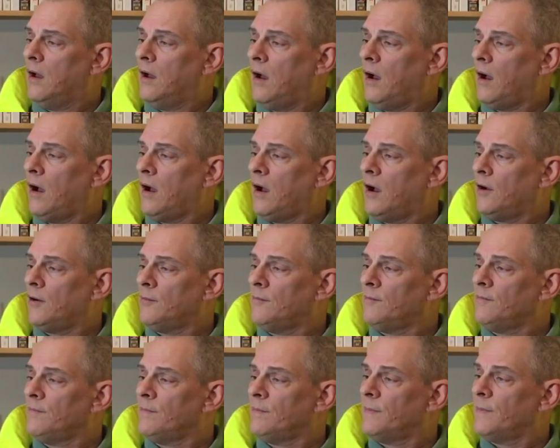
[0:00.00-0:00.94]

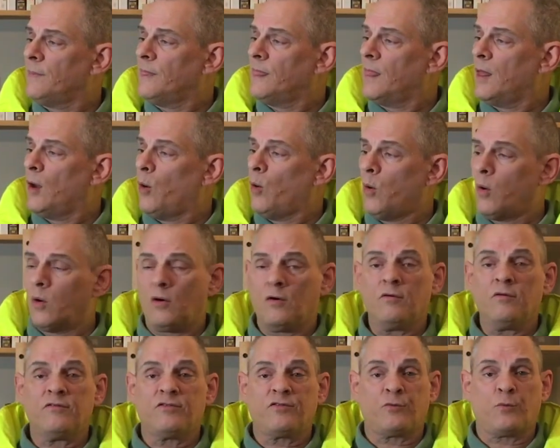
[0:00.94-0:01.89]

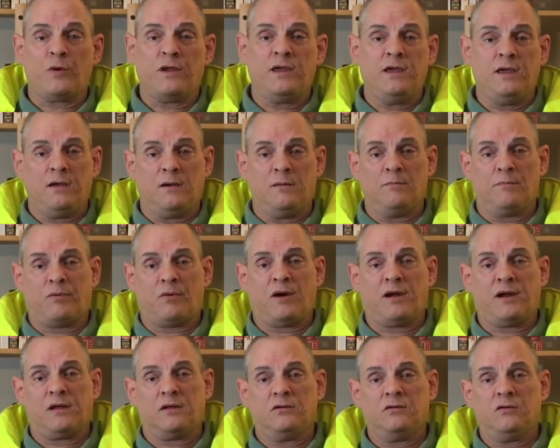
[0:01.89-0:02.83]
or 3M
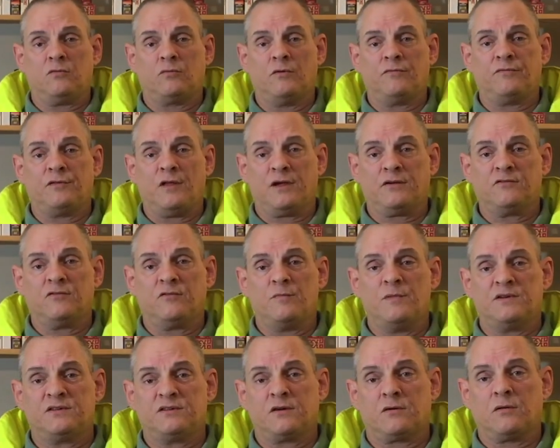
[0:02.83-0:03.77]
brand reflective
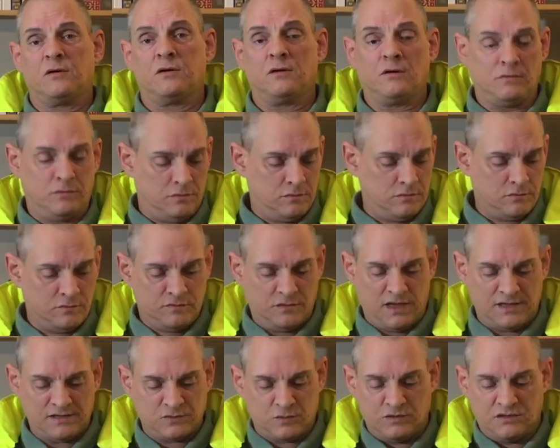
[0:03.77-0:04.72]
material.
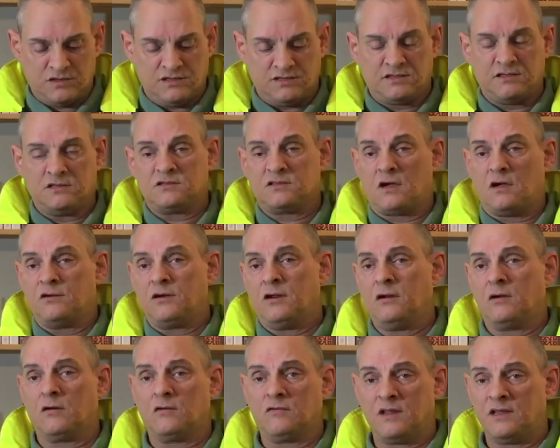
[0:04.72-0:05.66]
That's what this is on
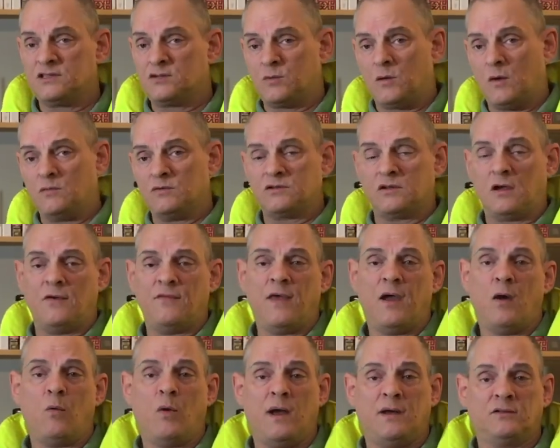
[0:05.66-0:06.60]
here. That's what was on
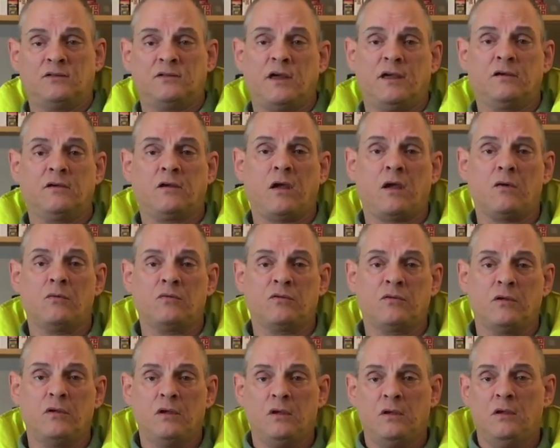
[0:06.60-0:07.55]
that Wildland
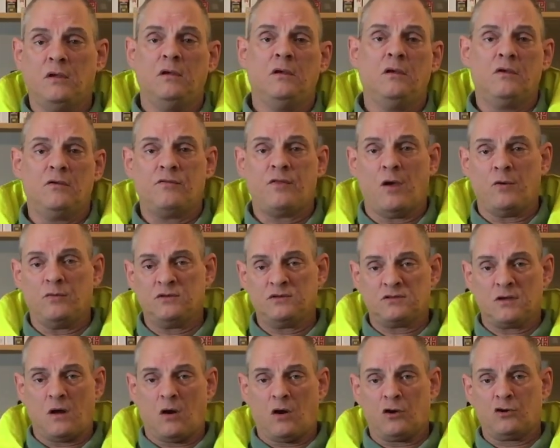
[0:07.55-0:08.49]
coat.
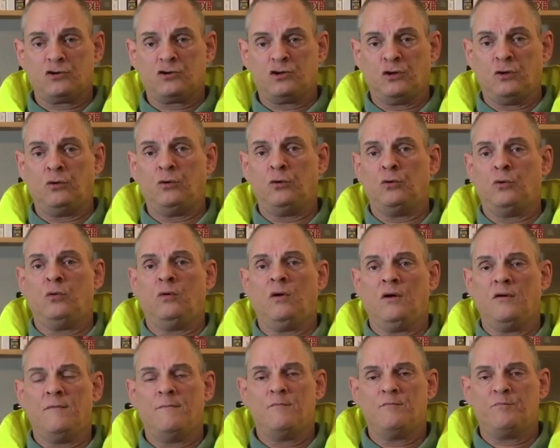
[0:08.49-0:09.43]
Those are 2
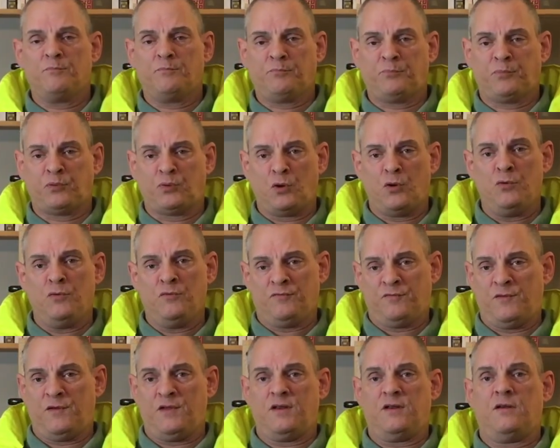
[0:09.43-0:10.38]

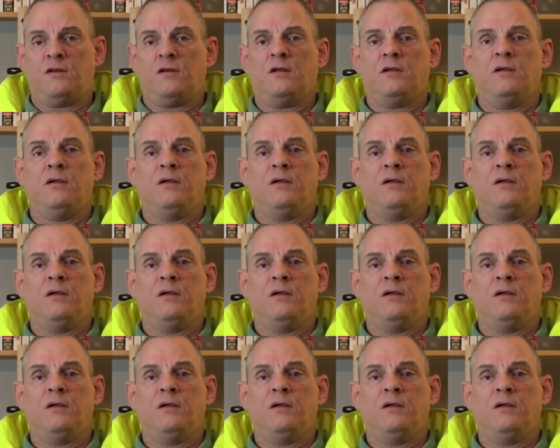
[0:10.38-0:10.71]
proven